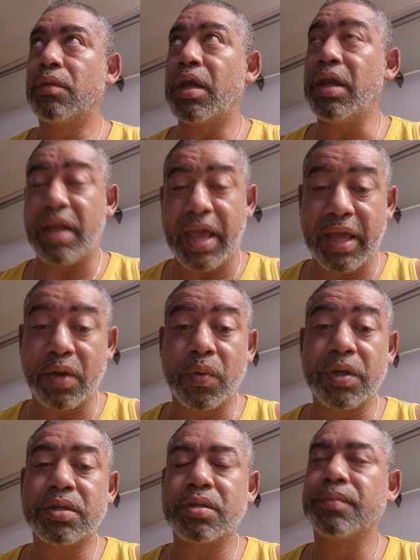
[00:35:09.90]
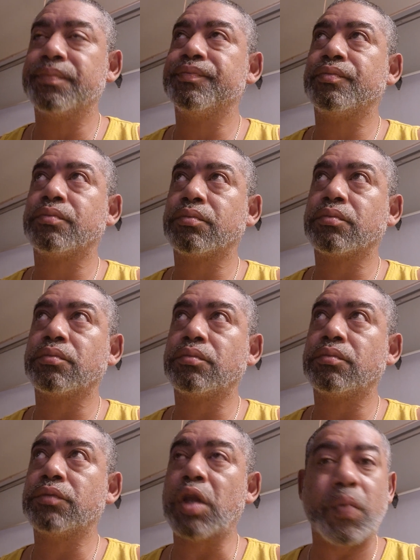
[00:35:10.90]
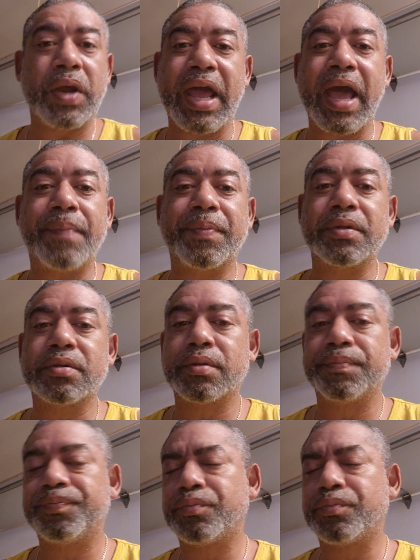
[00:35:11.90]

and anguish. And what happens?